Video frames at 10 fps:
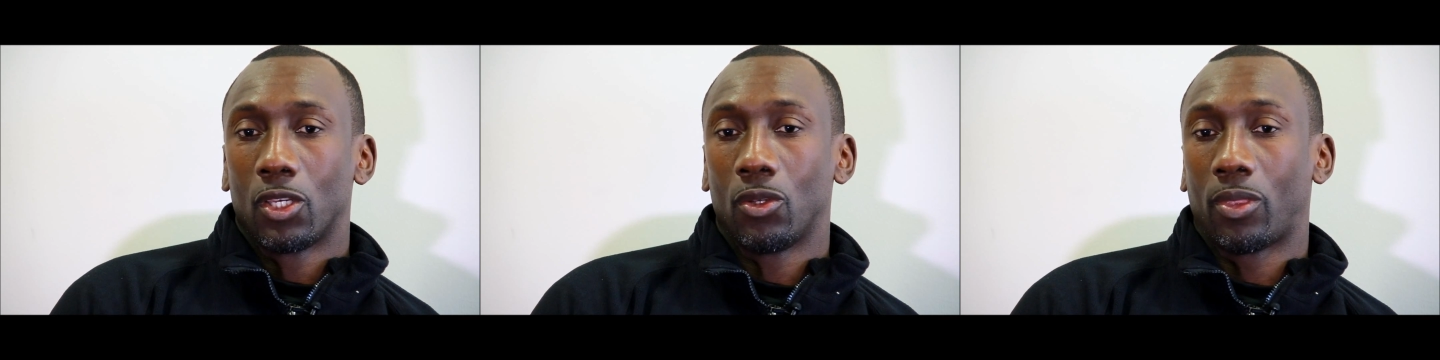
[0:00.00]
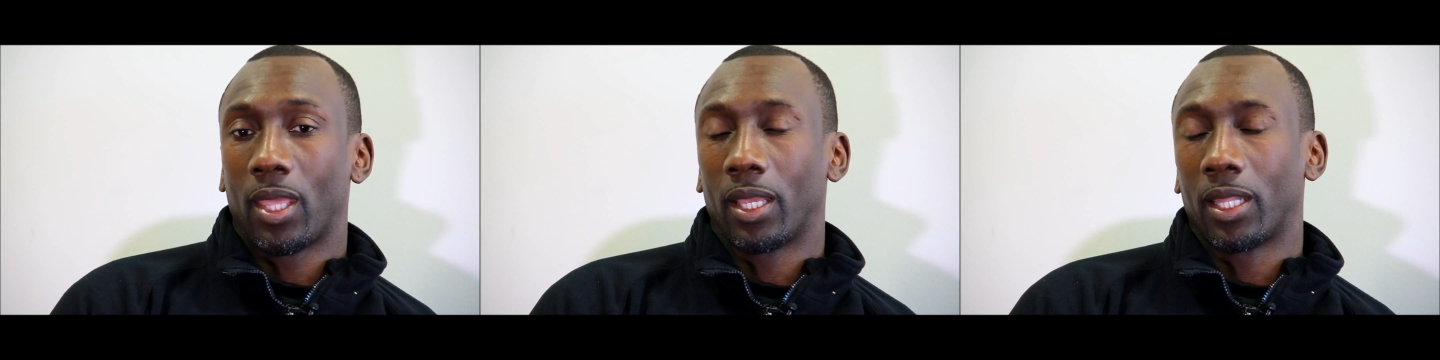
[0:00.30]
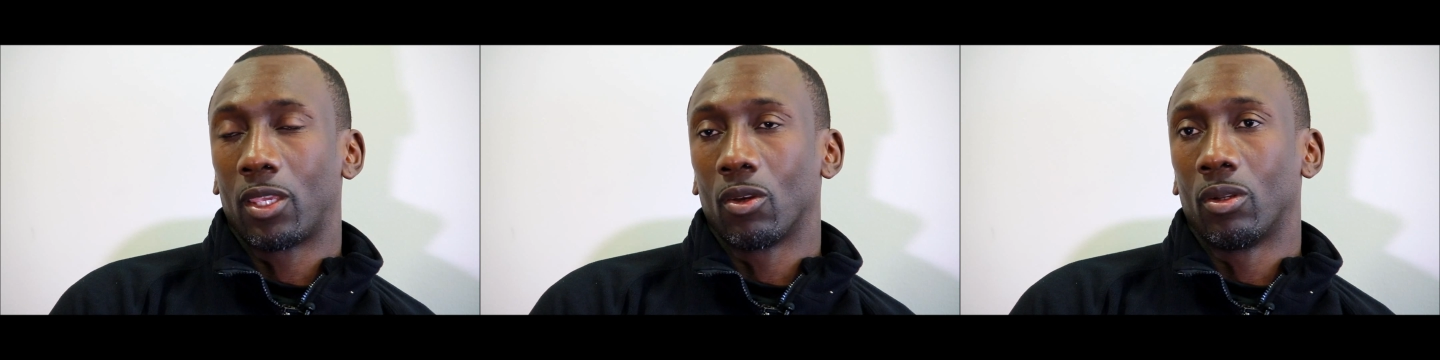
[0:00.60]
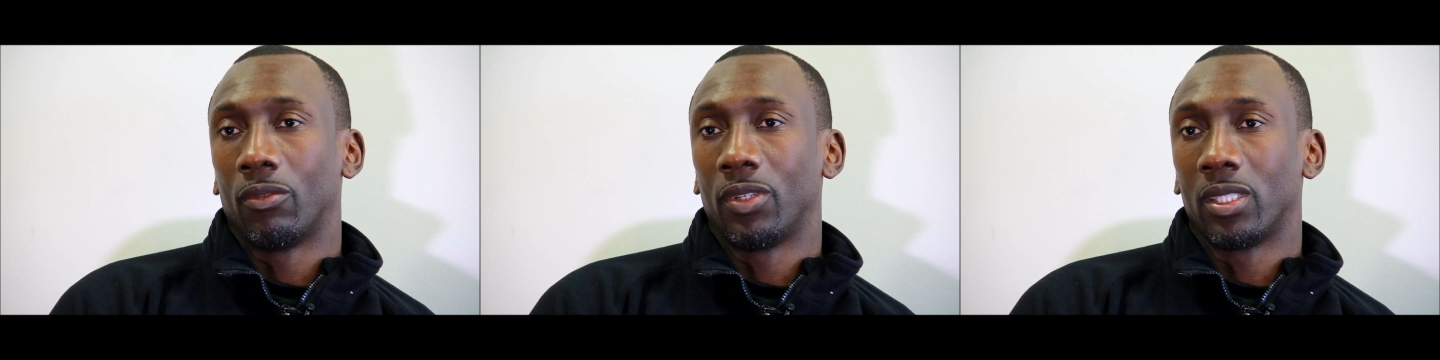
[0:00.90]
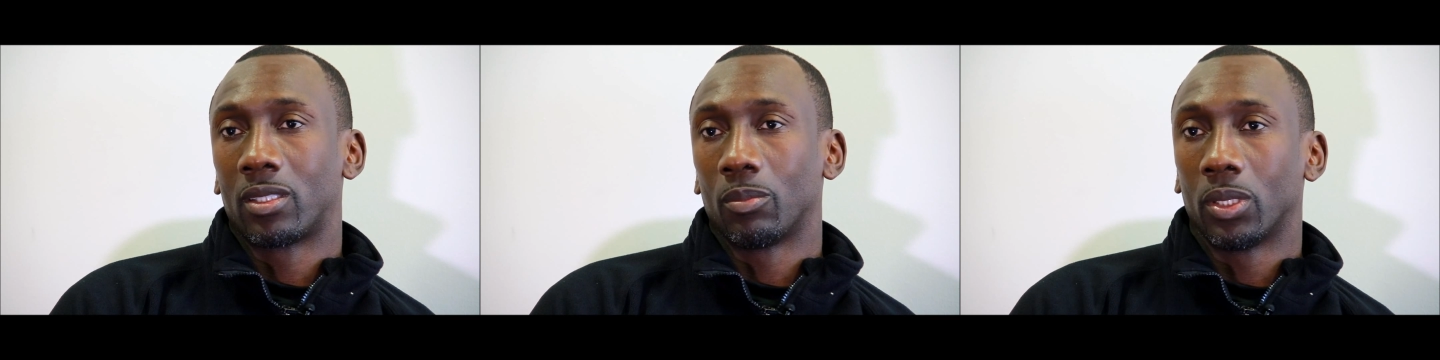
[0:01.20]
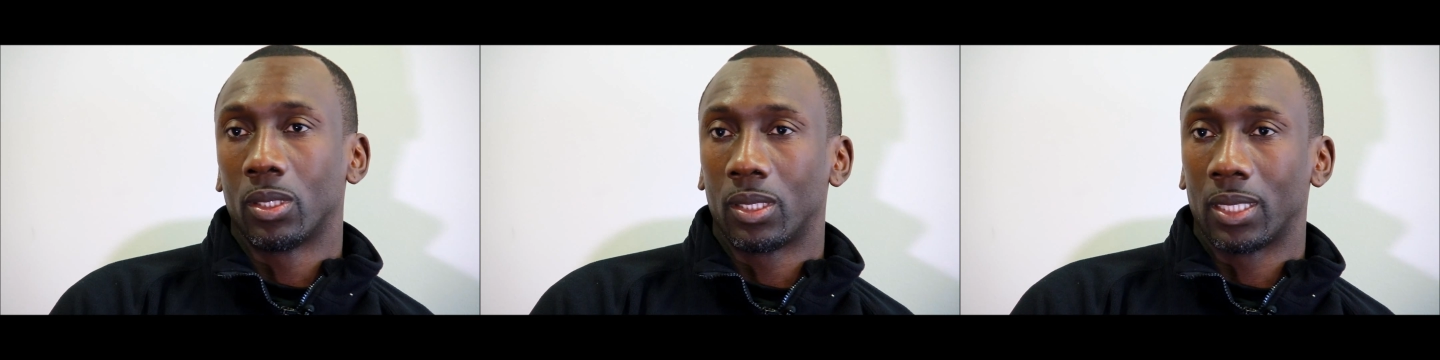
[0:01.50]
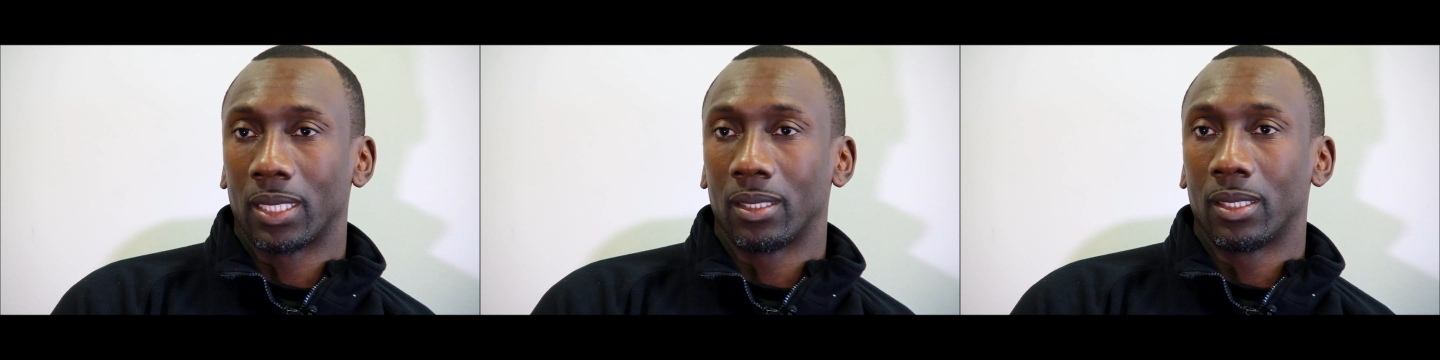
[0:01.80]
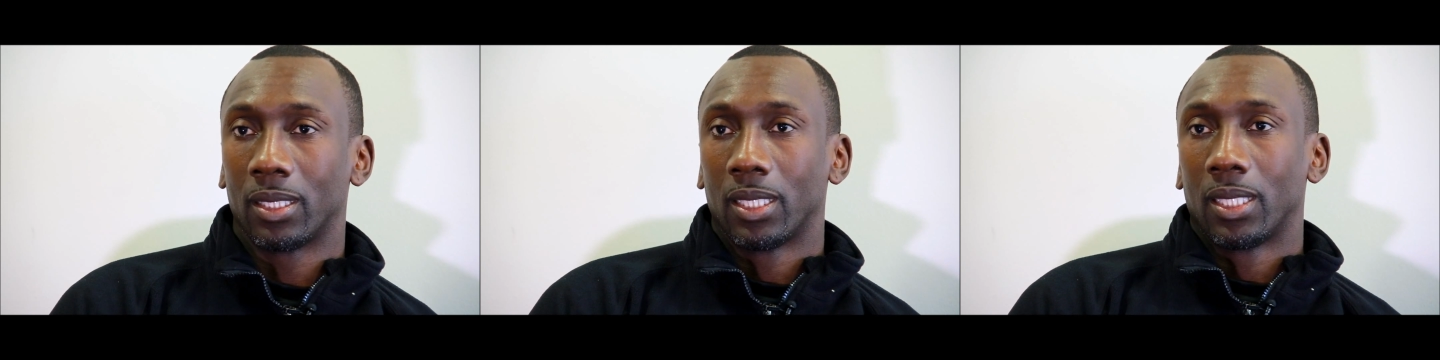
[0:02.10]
you think that you're invincible, and